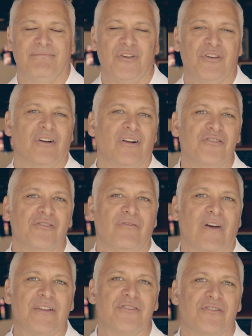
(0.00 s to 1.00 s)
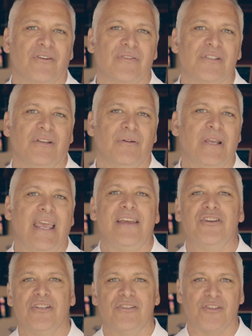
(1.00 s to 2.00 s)
You can also find service
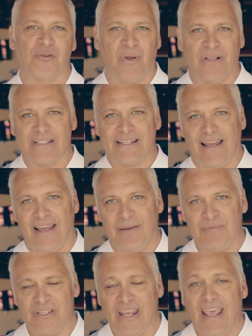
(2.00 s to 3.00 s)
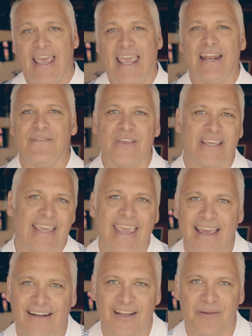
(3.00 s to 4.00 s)
locations as well as times. And if you
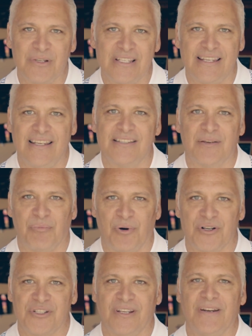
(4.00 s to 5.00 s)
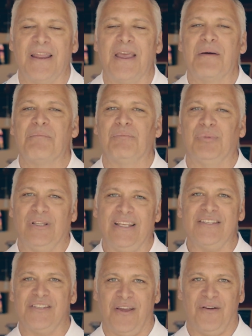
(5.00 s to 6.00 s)
can't come to see us in person,
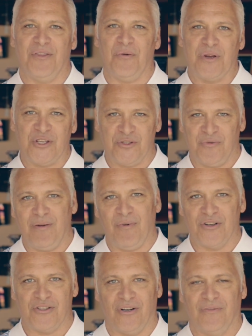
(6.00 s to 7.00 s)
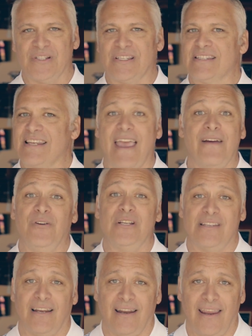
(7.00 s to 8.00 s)
please know that we stream our services every
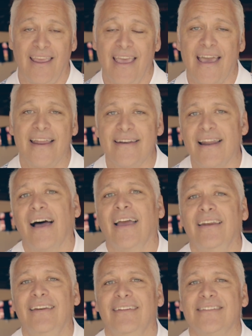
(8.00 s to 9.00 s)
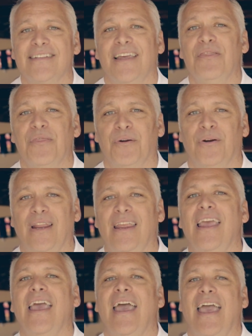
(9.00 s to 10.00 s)
Sunday at nine, ten thirty,
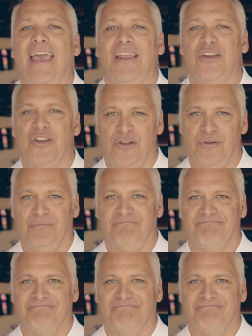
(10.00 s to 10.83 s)
and noon.